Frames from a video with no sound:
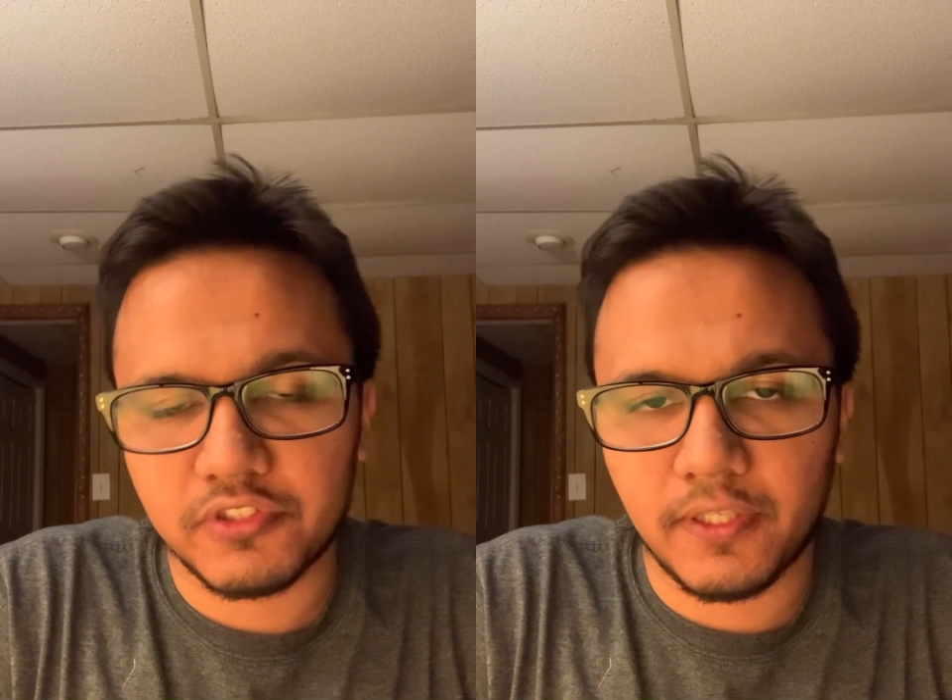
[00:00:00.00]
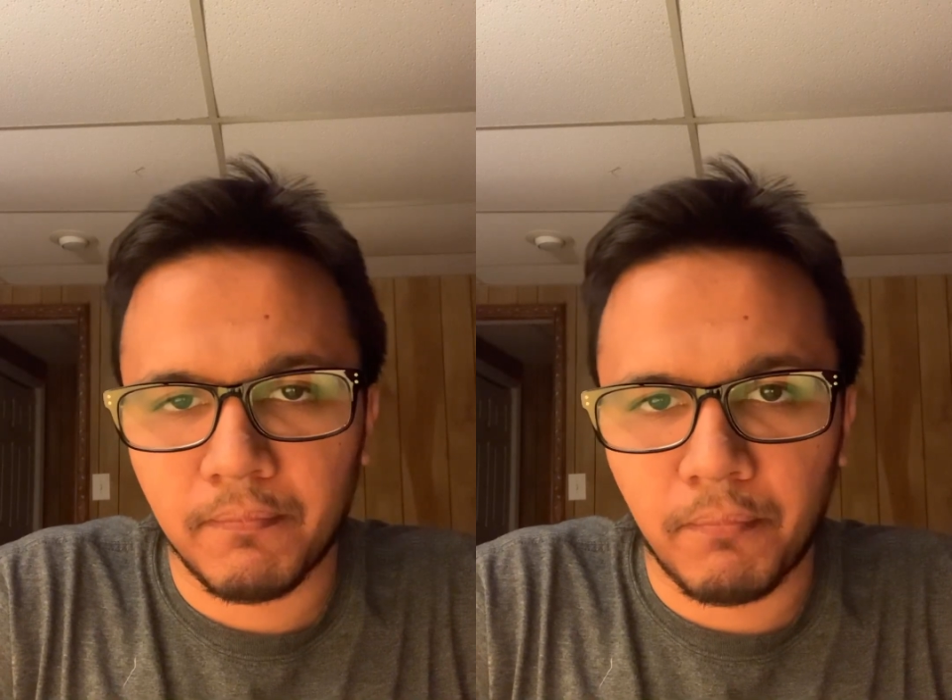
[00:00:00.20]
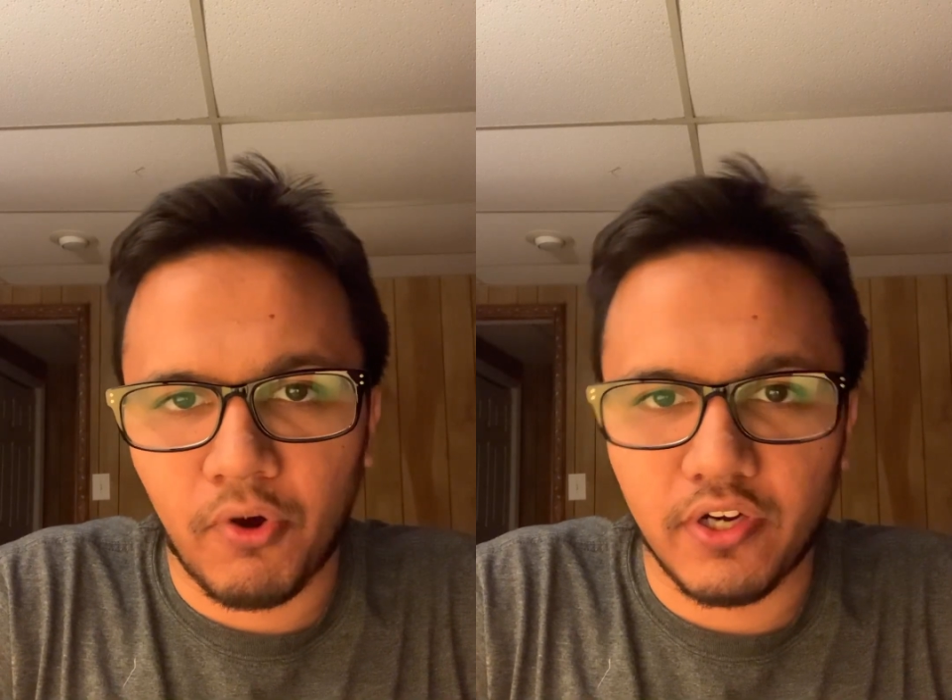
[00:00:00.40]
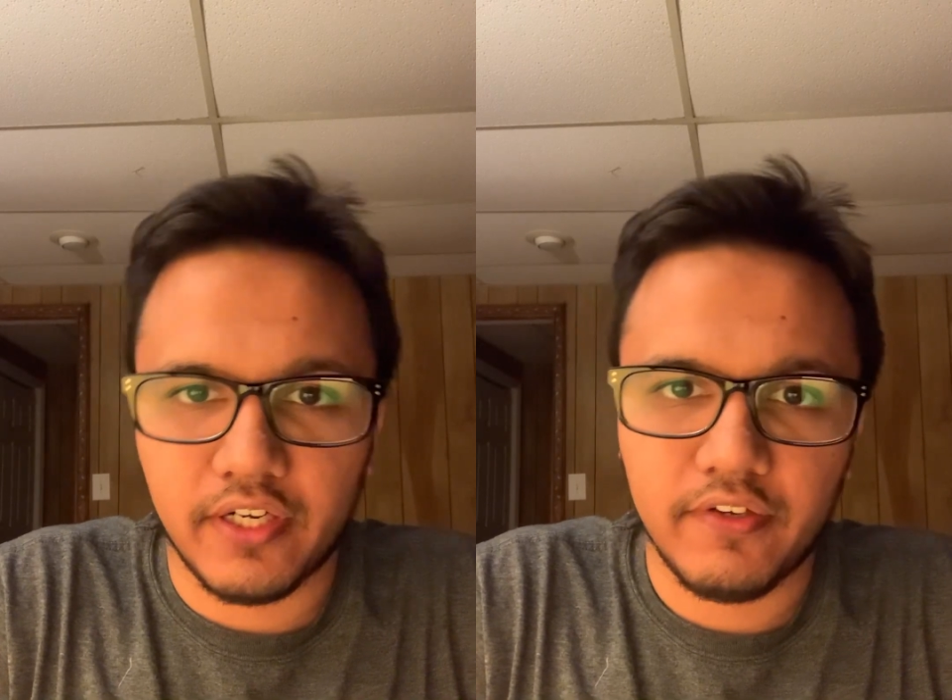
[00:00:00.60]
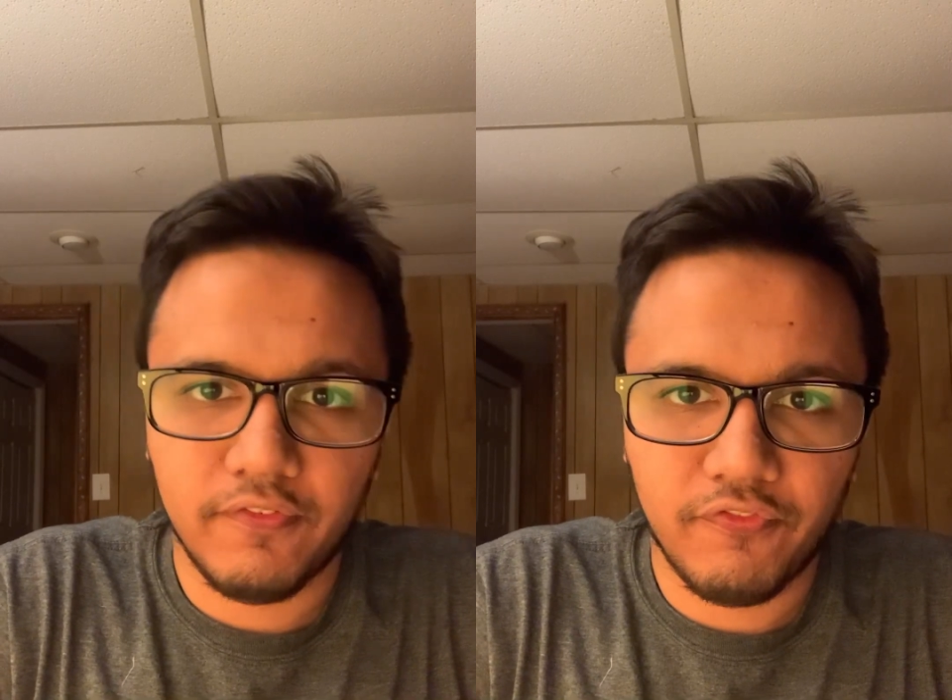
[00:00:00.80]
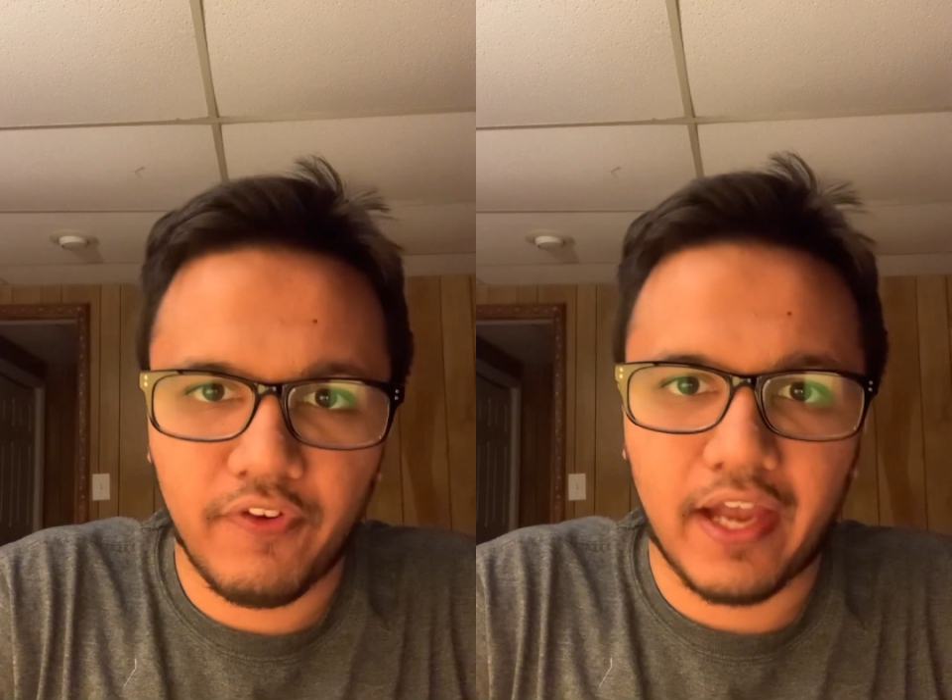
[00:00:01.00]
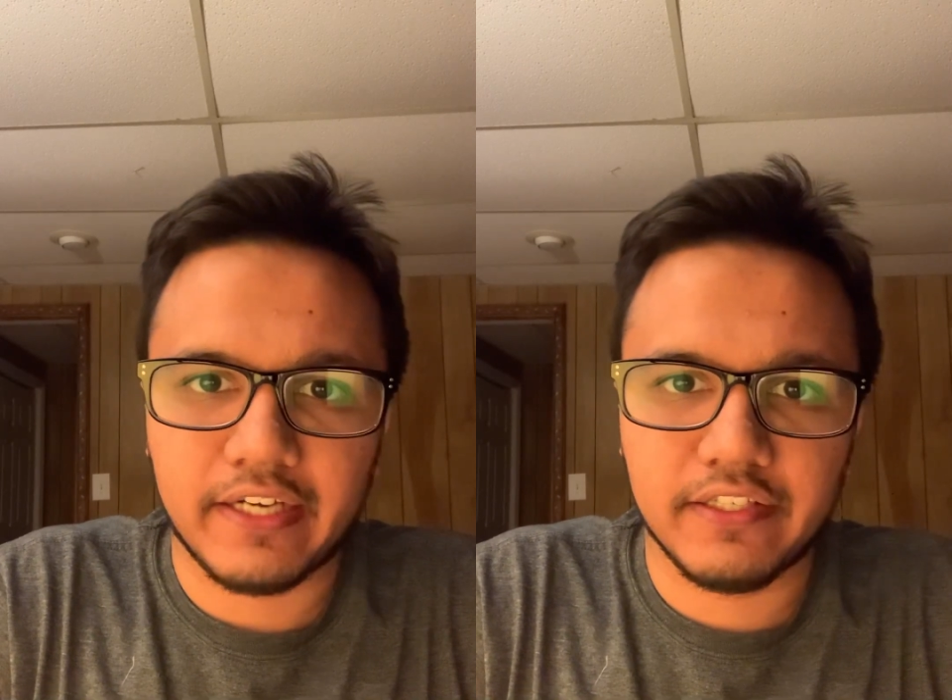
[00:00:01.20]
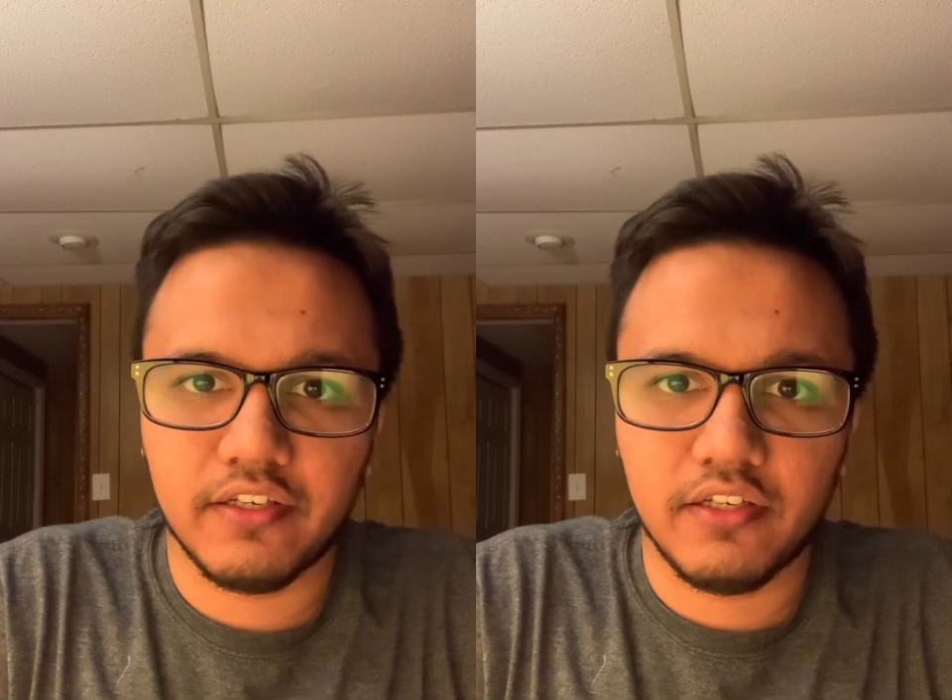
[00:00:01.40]
important
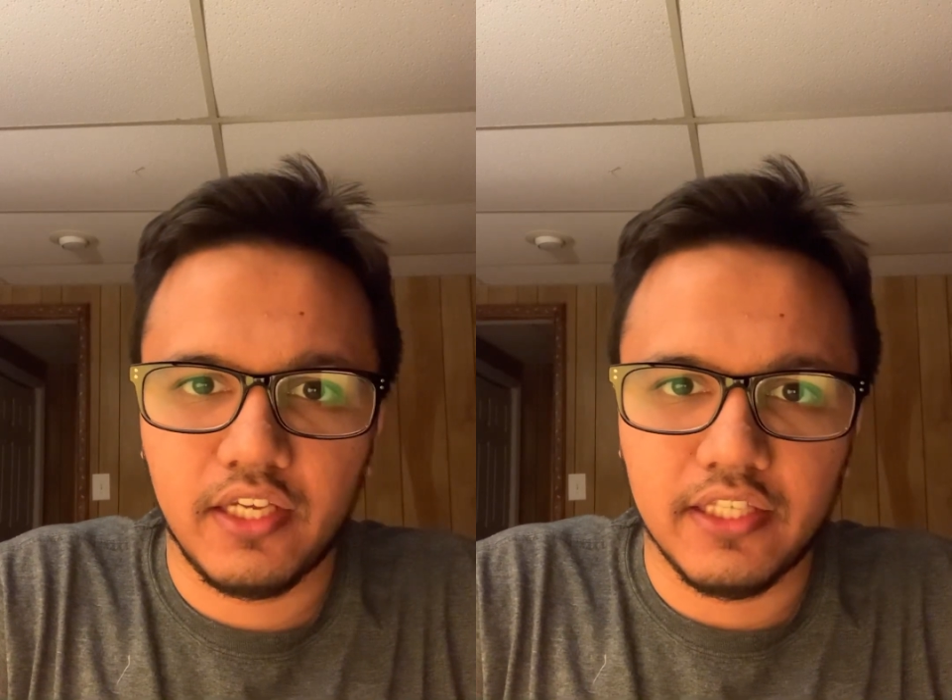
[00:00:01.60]
factor